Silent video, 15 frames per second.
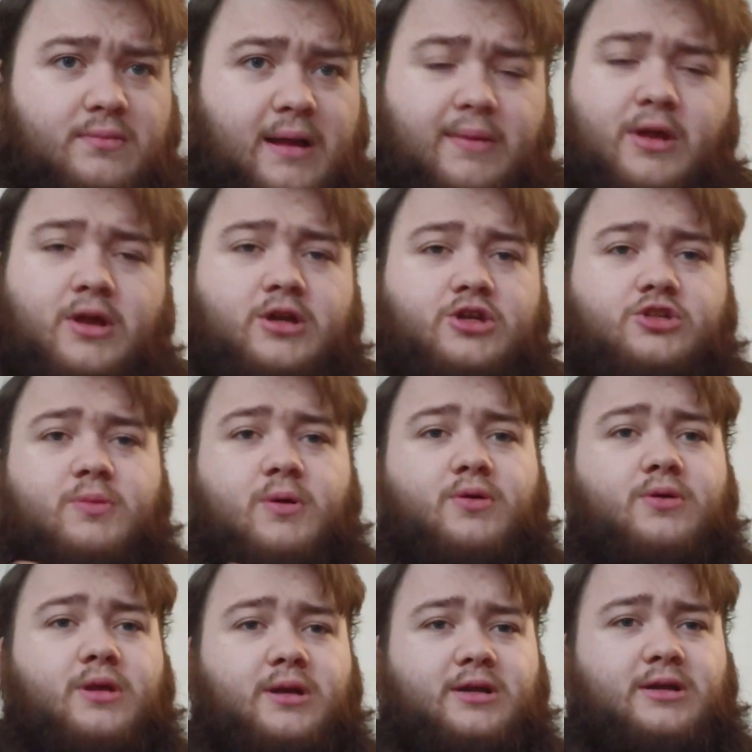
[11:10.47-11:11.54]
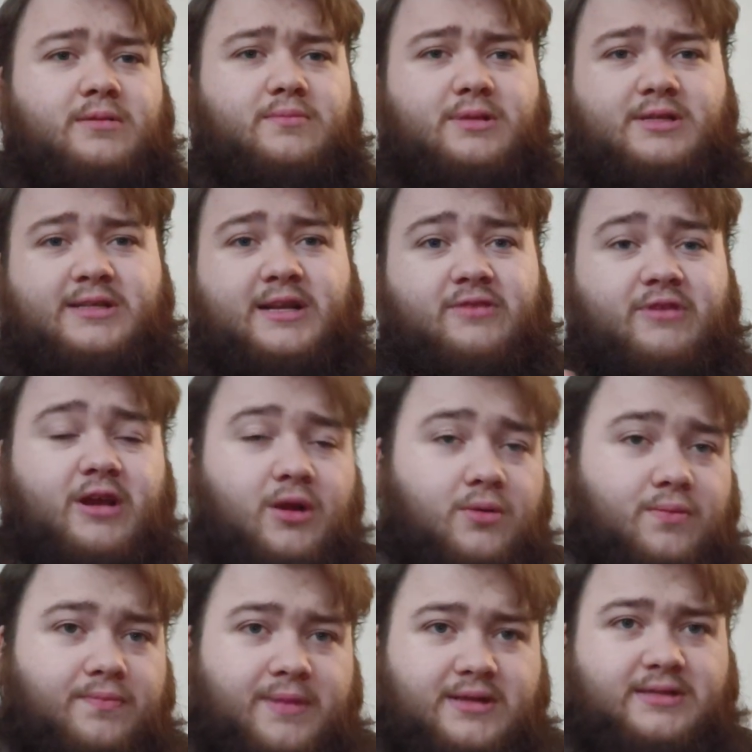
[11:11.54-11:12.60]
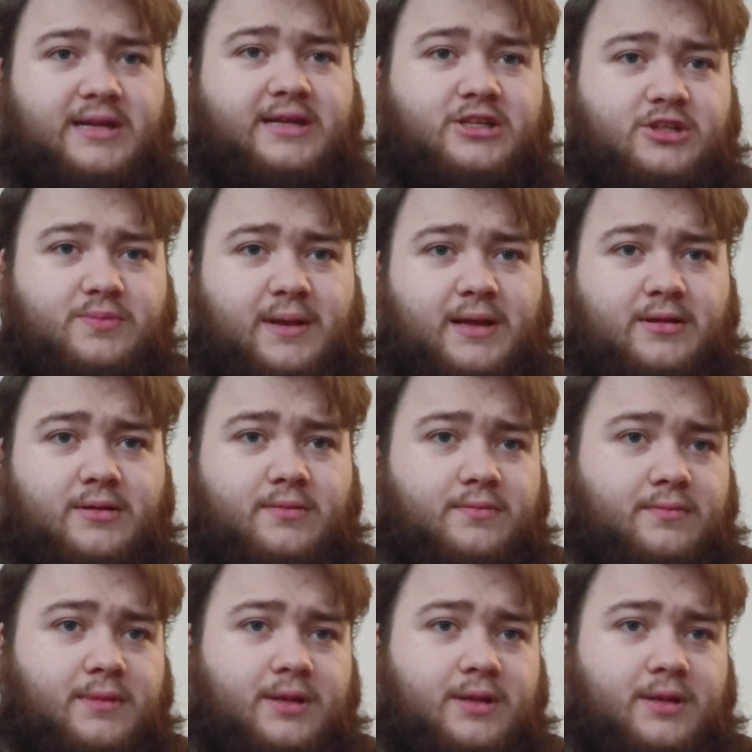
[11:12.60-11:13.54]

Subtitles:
I'm not going to smoke a cigarillo that tastes bad.